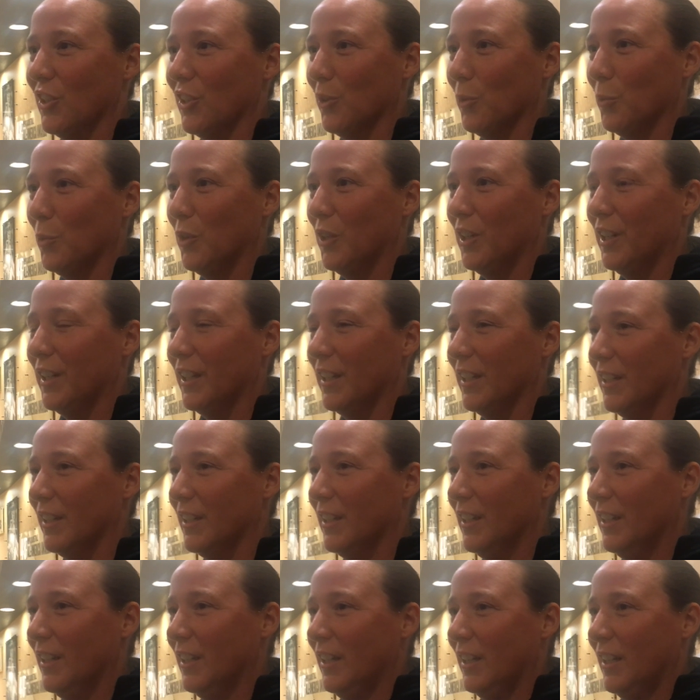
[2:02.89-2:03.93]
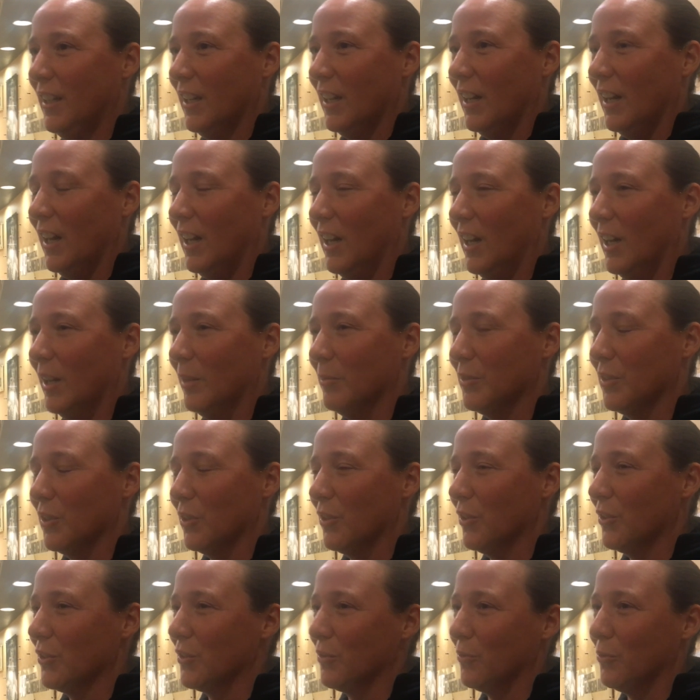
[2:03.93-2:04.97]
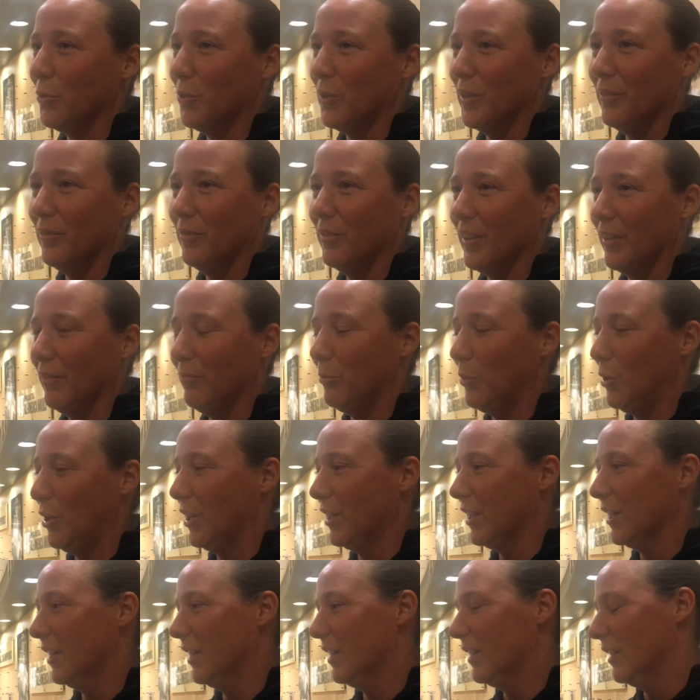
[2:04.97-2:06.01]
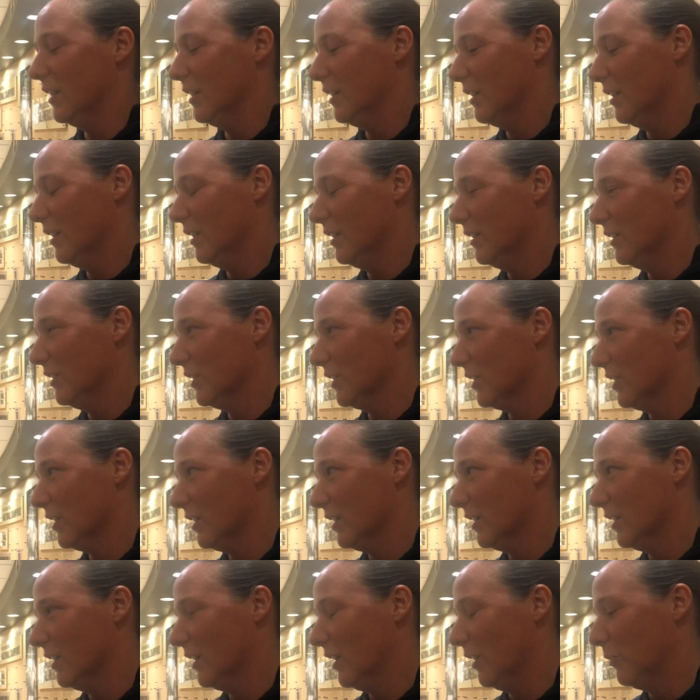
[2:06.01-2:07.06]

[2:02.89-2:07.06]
year one, and um, so those four have, have bought in, and, and just a,